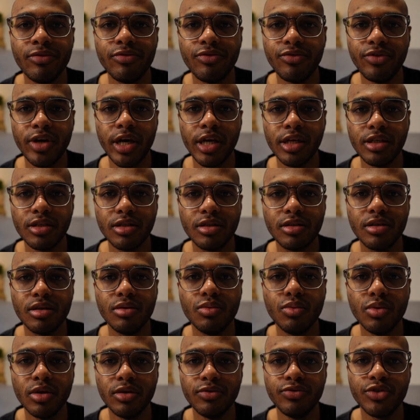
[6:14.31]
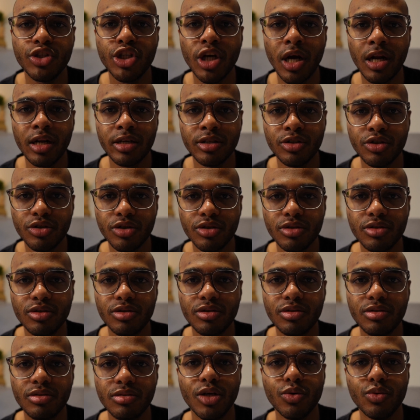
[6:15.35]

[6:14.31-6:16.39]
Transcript: faced with challenges.